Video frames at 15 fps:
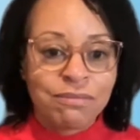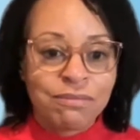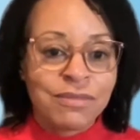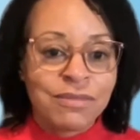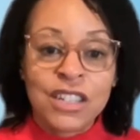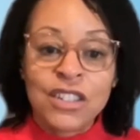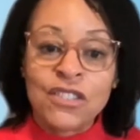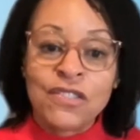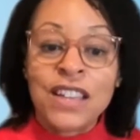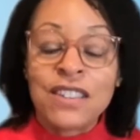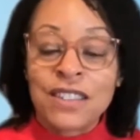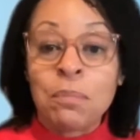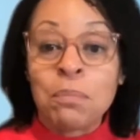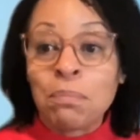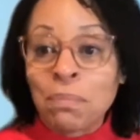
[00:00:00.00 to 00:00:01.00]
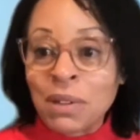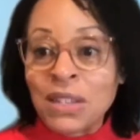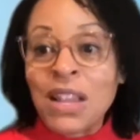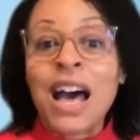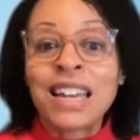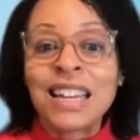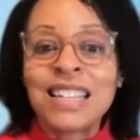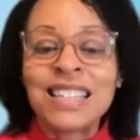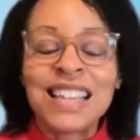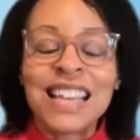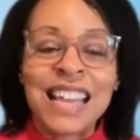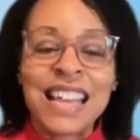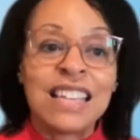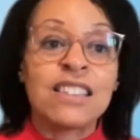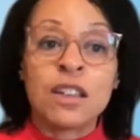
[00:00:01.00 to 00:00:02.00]
Let's face it, Pilates
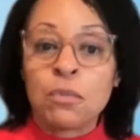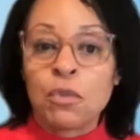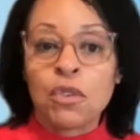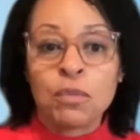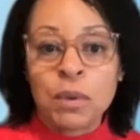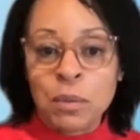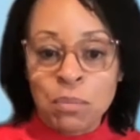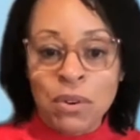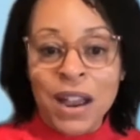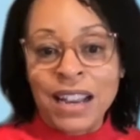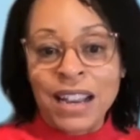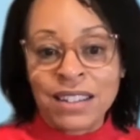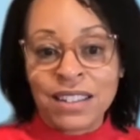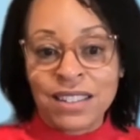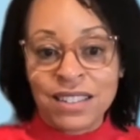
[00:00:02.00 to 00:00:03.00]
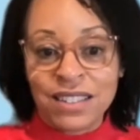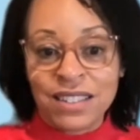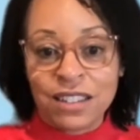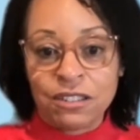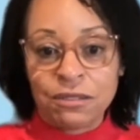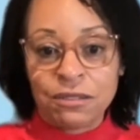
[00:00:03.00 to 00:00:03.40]
is a movement practice.